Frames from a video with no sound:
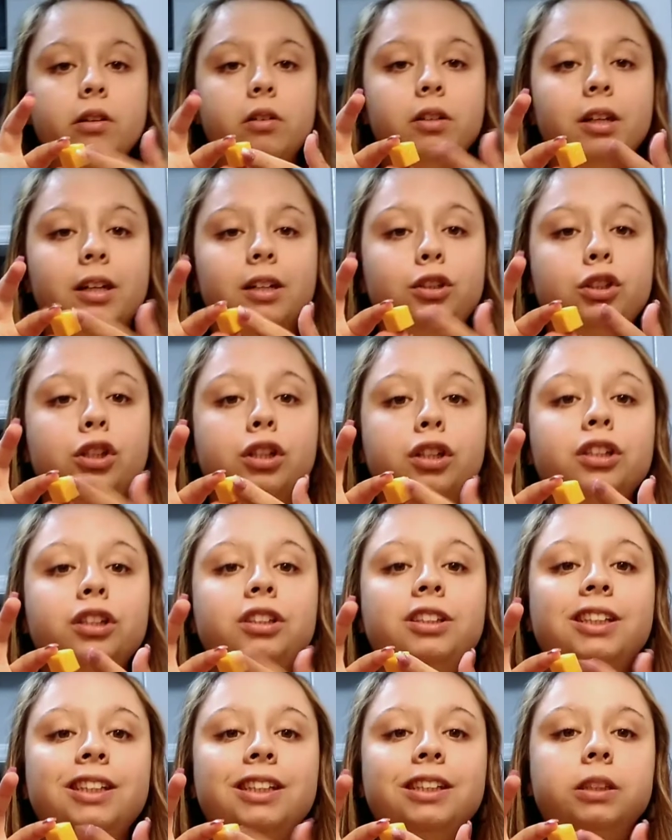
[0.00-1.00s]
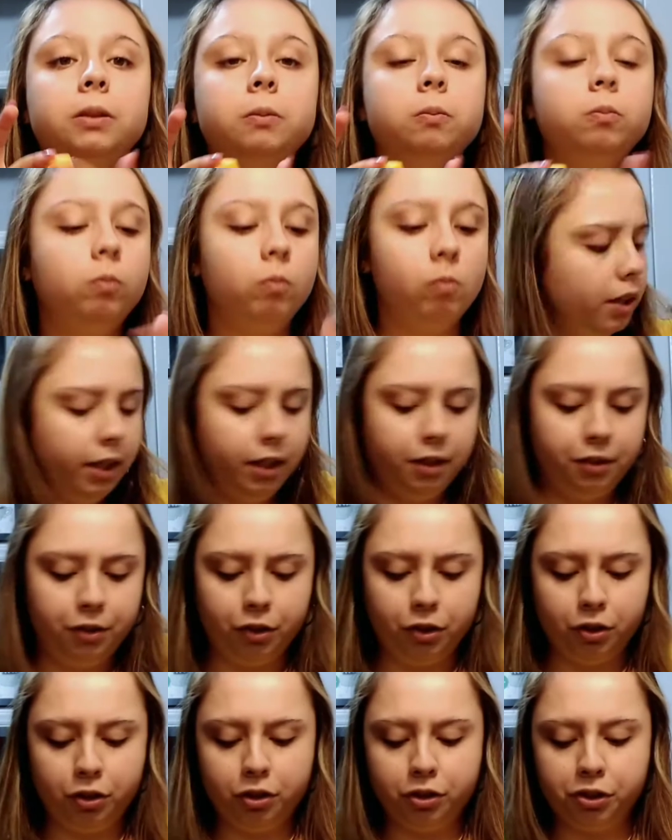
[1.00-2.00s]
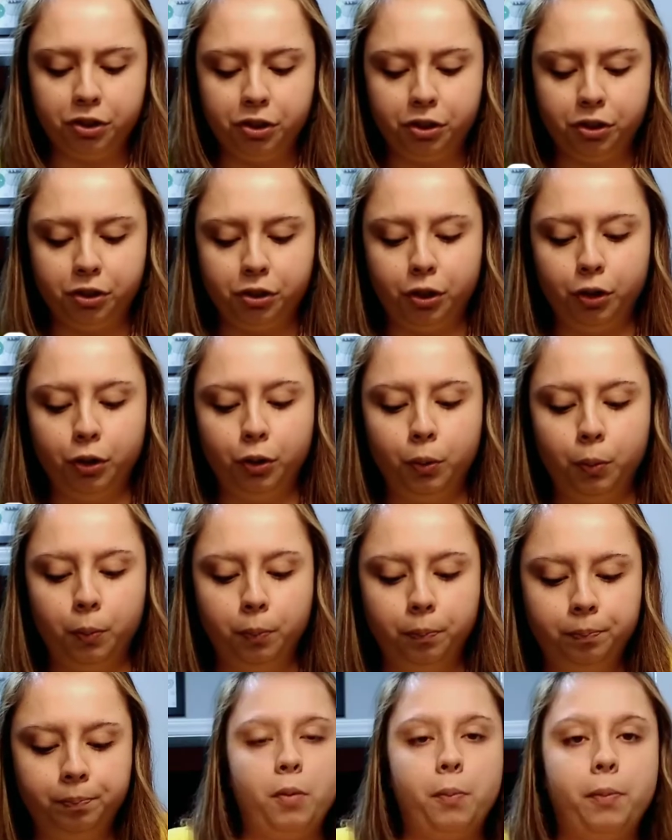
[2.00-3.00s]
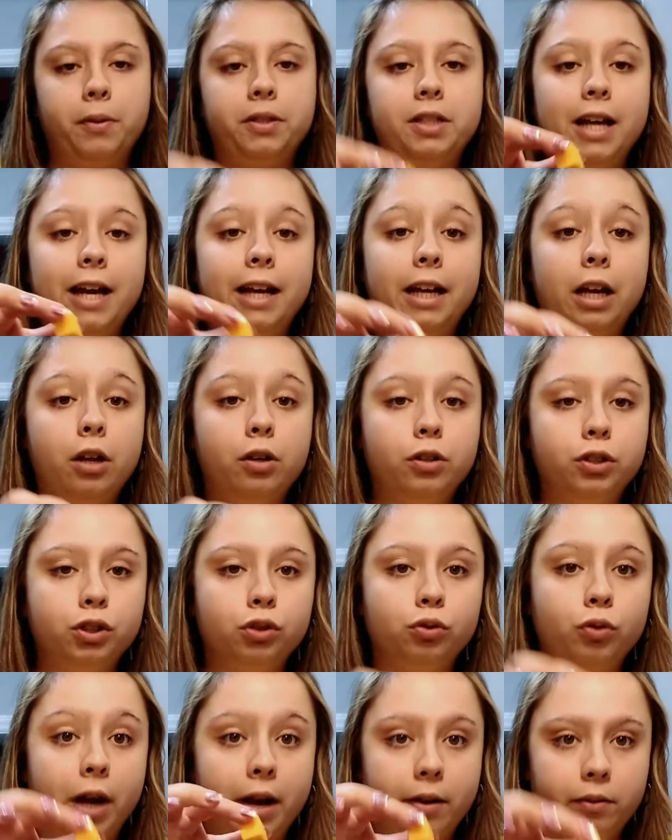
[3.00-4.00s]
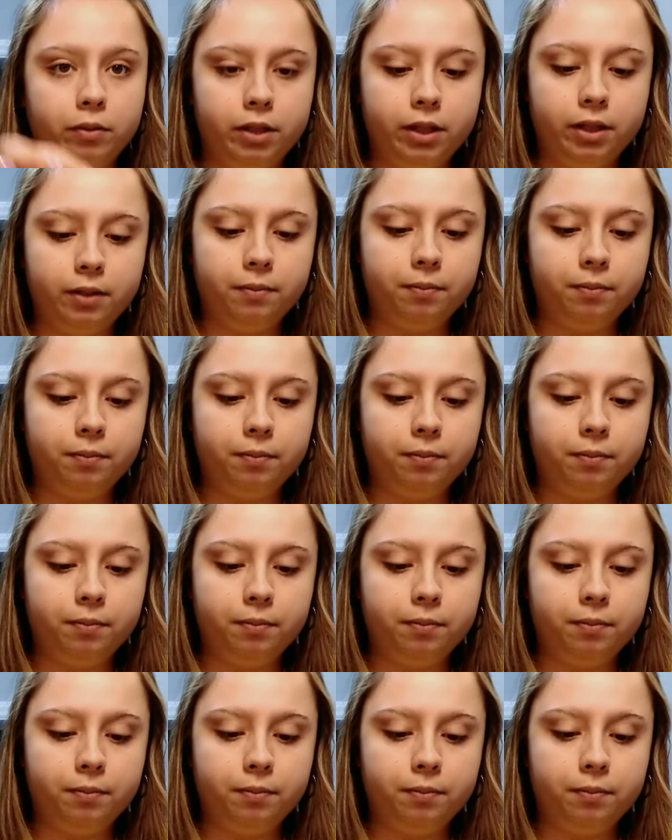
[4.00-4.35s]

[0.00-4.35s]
You're gonna take a chunk of cheese and you're gonna scoop potatoes around